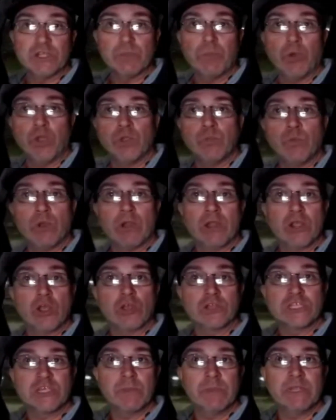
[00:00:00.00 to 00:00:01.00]
to the point where I
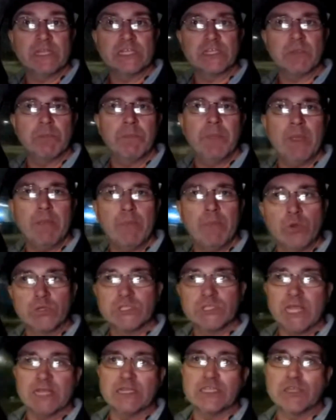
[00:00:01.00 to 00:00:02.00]
got something that's a bit
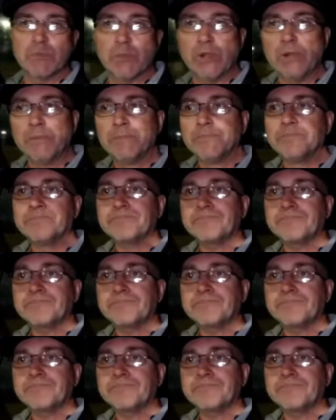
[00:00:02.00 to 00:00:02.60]
more sensible.